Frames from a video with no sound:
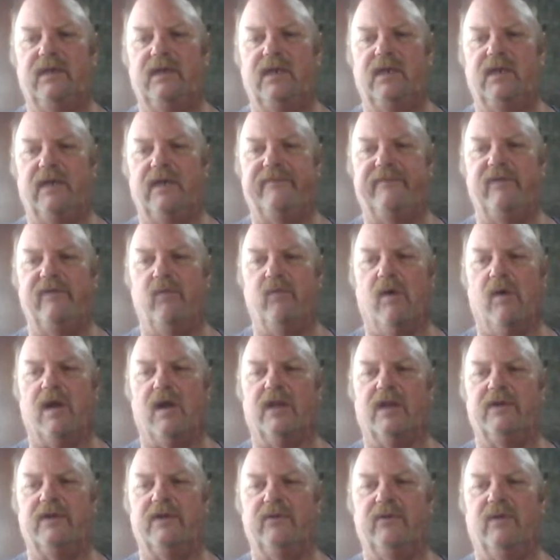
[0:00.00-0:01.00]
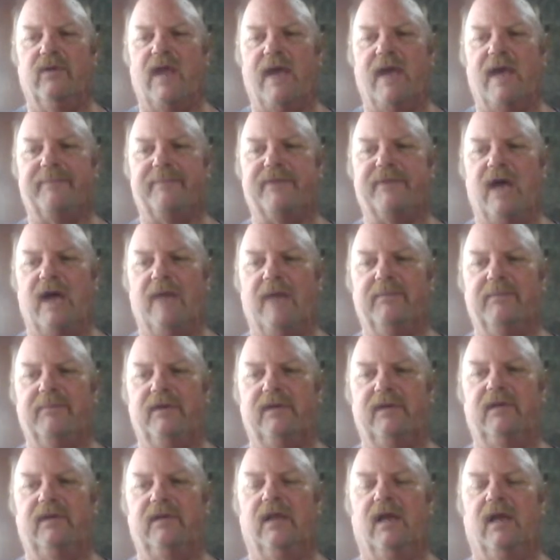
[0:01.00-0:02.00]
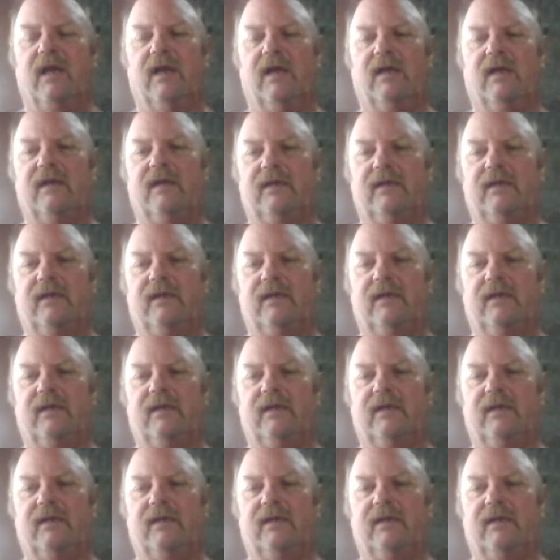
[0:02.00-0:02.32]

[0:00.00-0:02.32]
If you want a new laptop, good luck.